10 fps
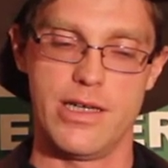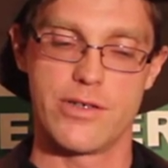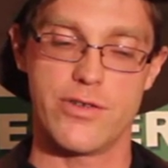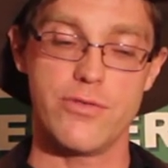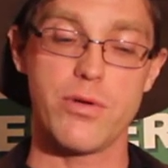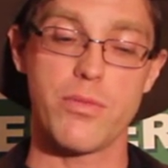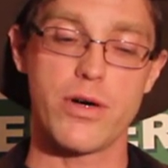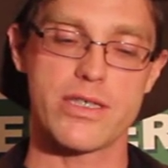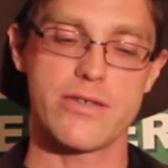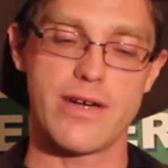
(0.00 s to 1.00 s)
True
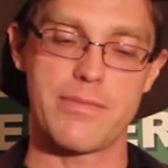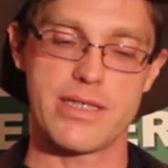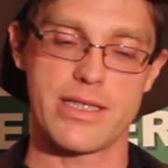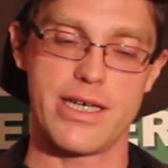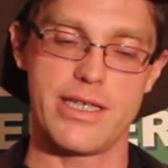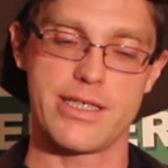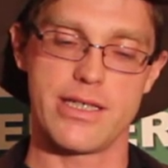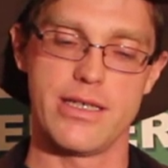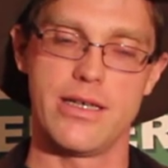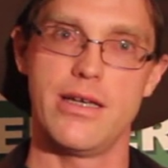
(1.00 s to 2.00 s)
proportional
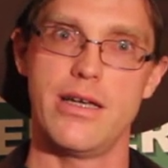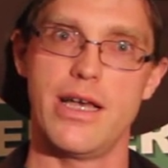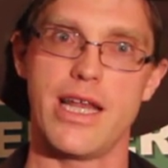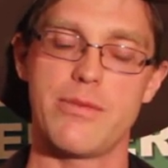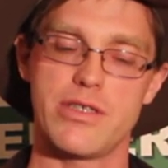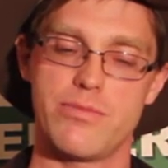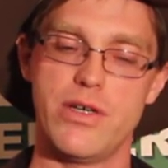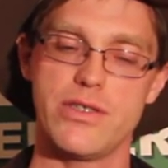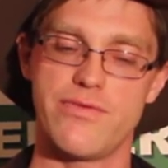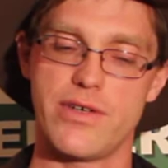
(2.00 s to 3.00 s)
representation enables
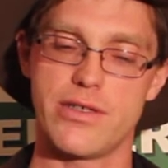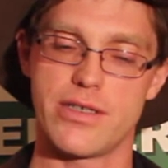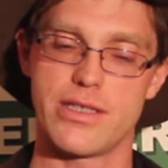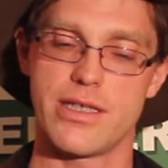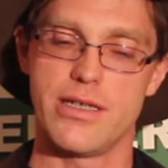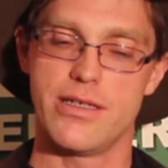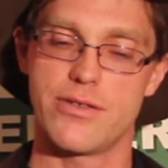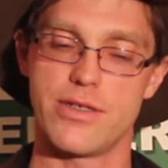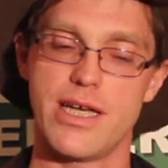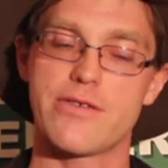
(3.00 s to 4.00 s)
most voters
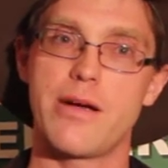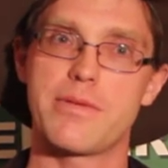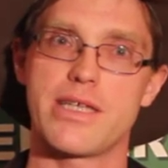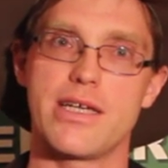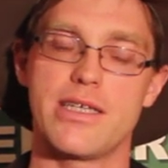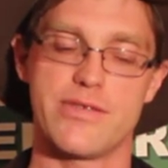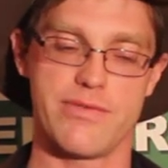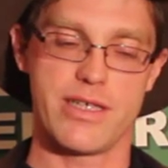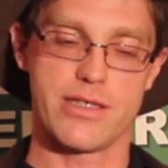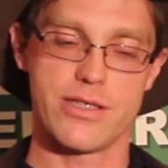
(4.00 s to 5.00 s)
to elect representatives
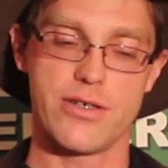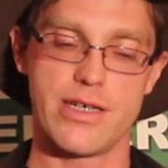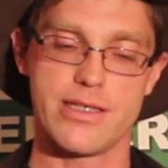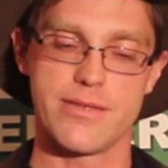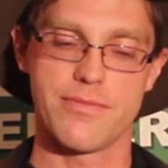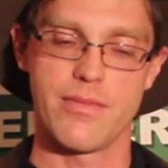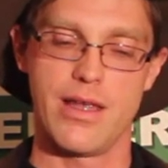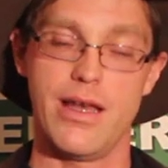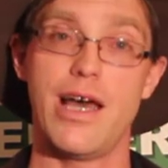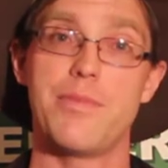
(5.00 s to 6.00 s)
of their choice
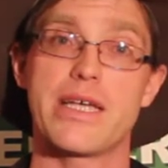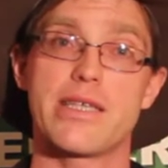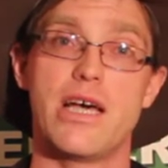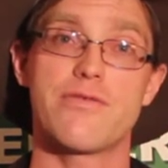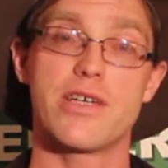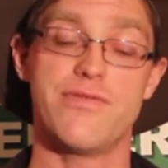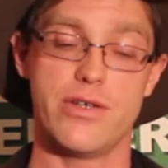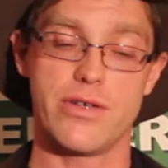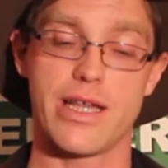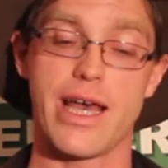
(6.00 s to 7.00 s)
and makes every
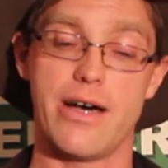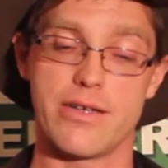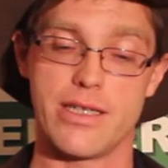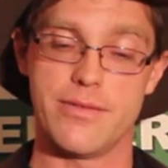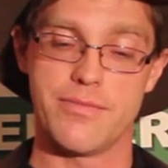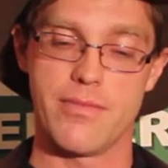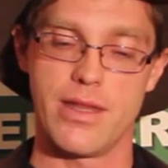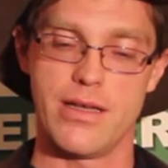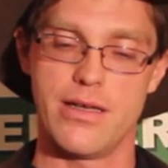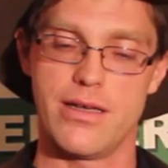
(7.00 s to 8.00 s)
vote count.
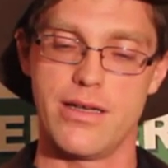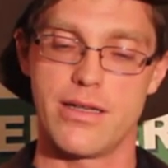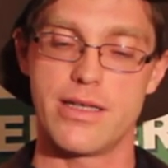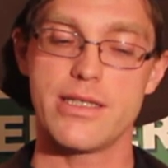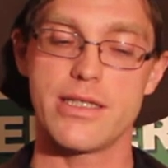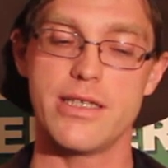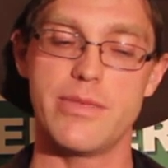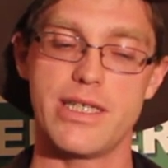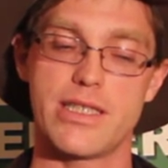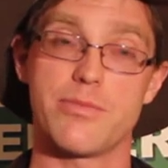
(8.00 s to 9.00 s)
This
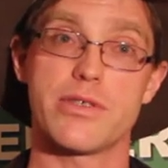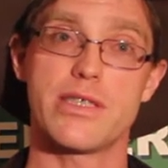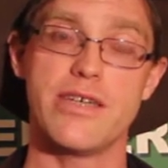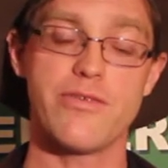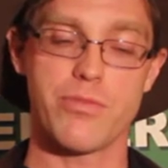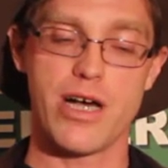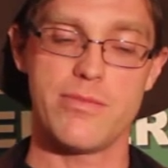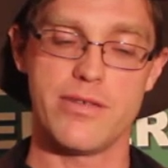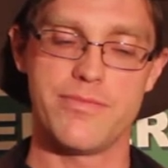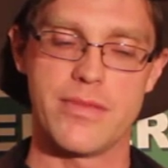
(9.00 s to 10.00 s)
eliminates the perceived
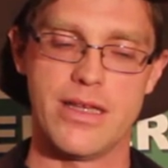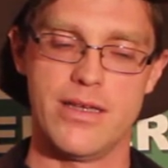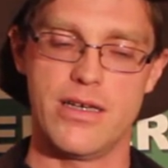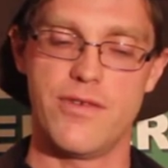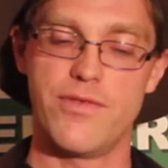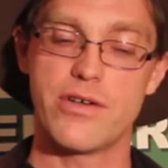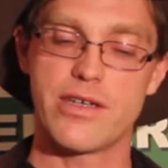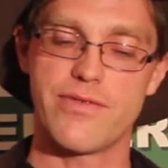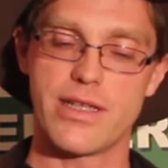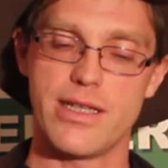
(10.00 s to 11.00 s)
problem of
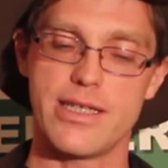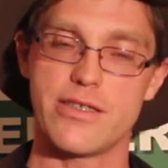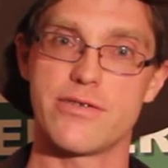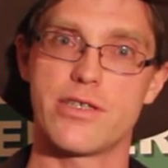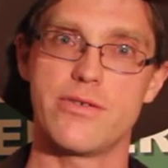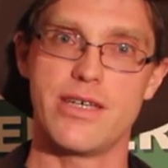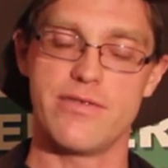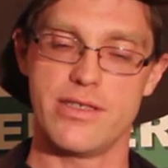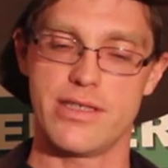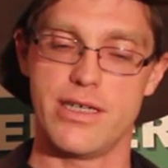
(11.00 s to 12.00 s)
voting for the lesser of two
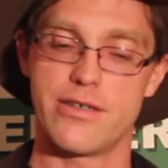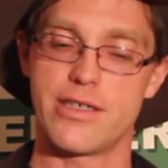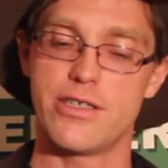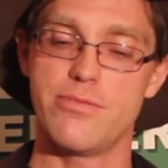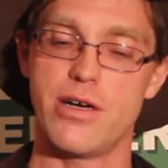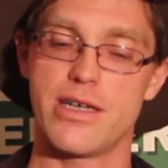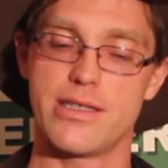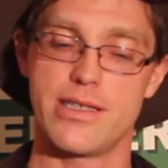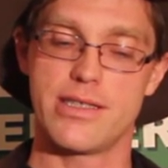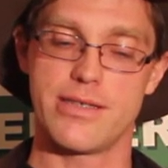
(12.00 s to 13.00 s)
evils under a two-party
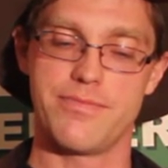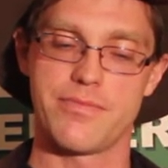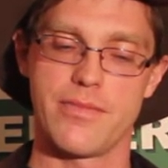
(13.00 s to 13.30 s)
system,